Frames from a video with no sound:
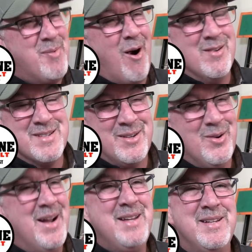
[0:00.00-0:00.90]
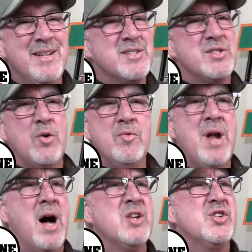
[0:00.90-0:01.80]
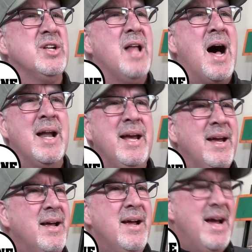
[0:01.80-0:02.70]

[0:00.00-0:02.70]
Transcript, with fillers: It was a cool, and he did it so oh, nonchalant. Wow.